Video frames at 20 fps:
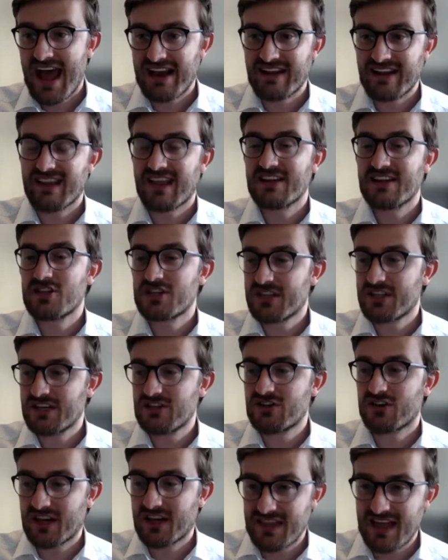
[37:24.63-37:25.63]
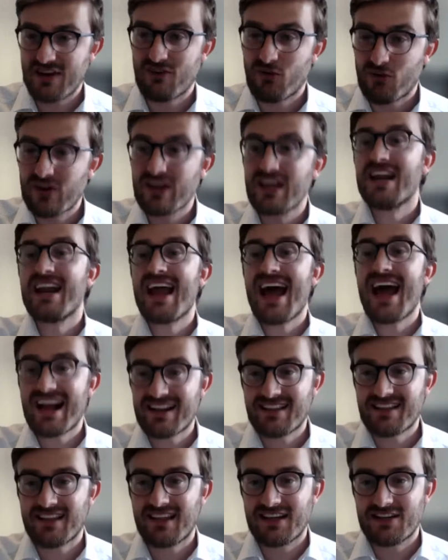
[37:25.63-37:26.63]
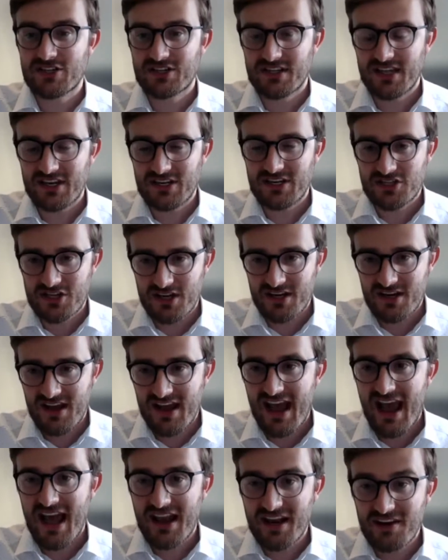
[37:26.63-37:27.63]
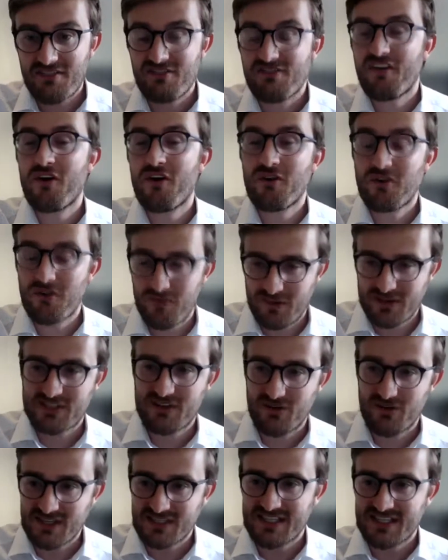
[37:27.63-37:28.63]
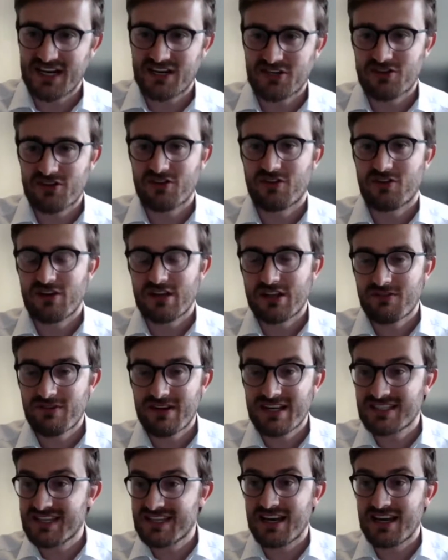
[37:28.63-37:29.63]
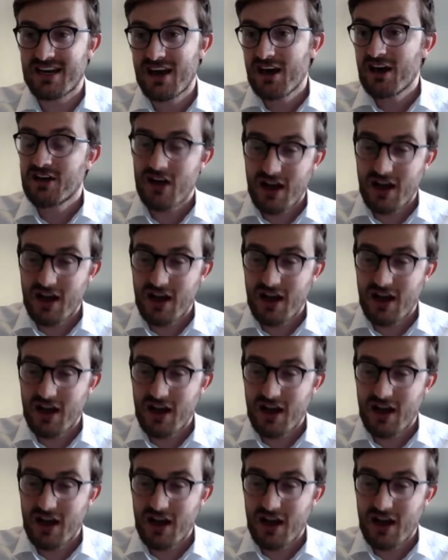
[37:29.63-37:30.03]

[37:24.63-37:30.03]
and the legislature can then reenact the legislation and invoke what's known as Section 33 and say,